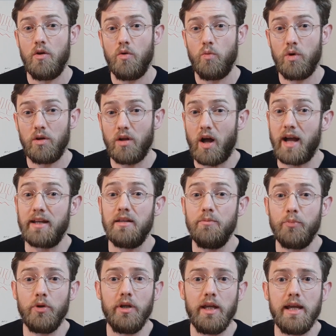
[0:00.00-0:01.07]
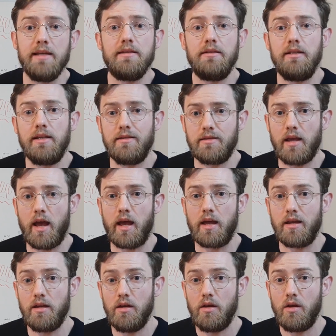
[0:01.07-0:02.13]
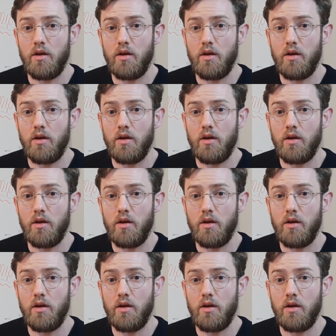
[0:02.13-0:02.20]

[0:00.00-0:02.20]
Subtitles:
well, I can pretty easily say